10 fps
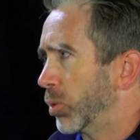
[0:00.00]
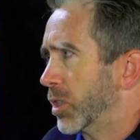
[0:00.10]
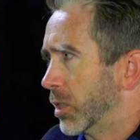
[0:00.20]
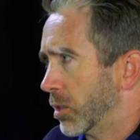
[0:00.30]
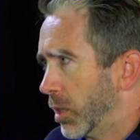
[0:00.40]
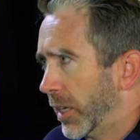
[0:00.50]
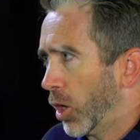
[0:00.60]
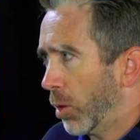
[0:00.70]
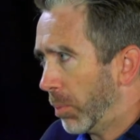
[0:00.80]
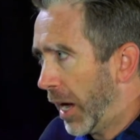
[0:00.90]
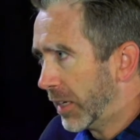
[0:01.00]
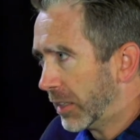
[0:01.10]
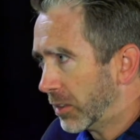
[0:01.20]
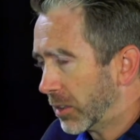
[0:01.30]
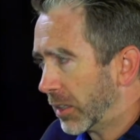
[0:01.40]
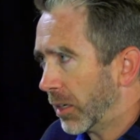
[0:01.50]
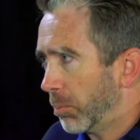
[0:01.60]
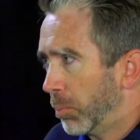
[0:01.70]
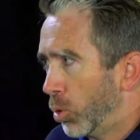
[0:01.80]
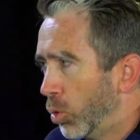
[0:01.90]
which is like our bodies
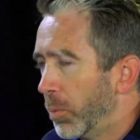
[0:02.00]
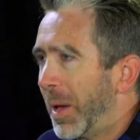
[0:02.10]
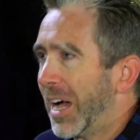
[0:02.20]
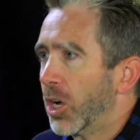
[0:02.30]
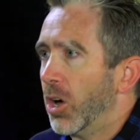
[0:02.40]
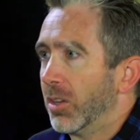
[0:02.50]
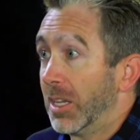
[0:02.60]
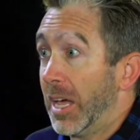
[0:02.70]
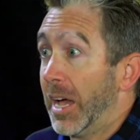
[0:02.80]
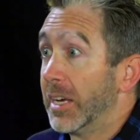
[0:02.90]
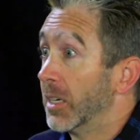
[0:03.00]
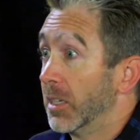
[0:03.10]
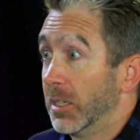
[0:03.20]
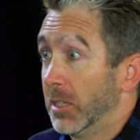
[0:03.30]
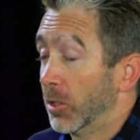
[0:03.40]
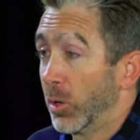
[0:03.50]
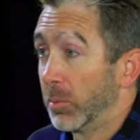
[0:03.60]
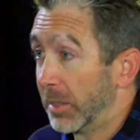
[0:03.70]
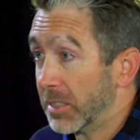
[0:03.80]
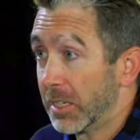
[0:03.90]
get pulled back online in an
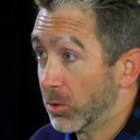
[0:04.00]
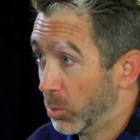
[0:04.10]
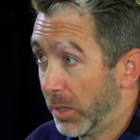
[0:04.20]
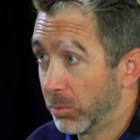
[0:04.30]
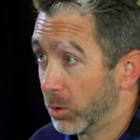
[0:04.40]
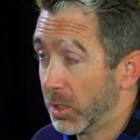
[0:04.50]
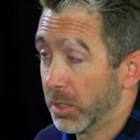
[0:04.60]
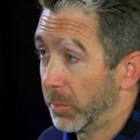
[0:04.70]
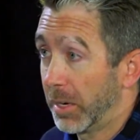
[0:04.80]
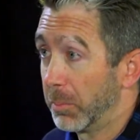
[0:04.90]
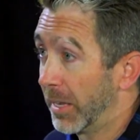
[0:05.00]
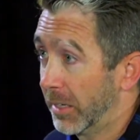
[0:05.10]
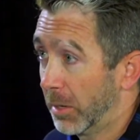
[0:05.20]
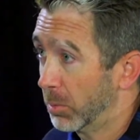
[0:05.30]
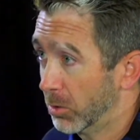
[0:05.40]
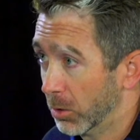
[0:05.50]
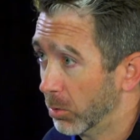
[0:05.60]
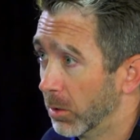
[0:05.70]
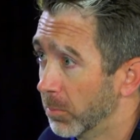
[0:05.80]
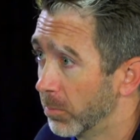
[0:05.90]
incredibly intense way if we're talking about a manic
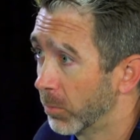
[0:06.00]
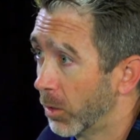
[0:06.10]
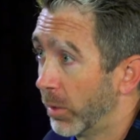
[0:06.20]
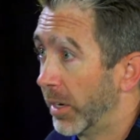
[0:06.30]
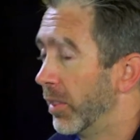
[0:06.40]
episode, right?